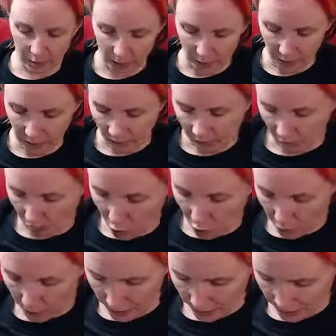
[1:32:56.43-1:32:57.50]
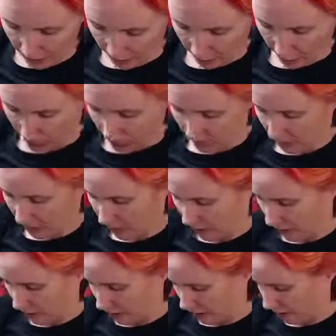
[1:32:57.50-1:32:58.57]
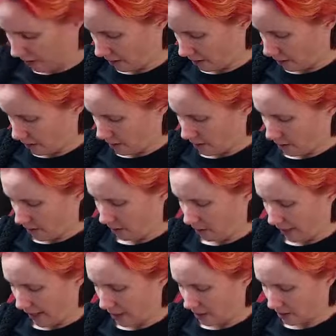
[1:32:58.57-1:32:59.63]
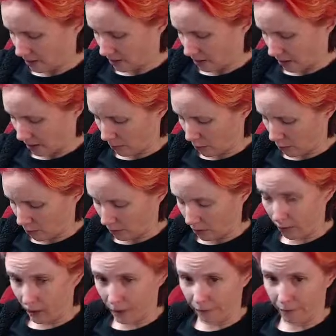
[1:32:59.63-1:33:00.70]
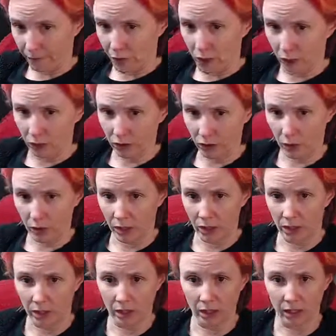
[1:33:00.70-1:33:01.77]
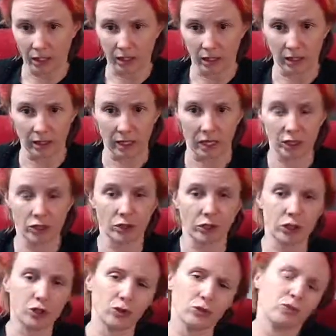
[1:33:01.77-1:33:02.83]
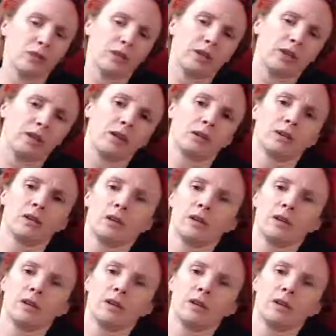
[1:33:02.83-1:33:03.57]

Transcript: I'm kind of hoping that by like late summer, early fall 20, I can actually do the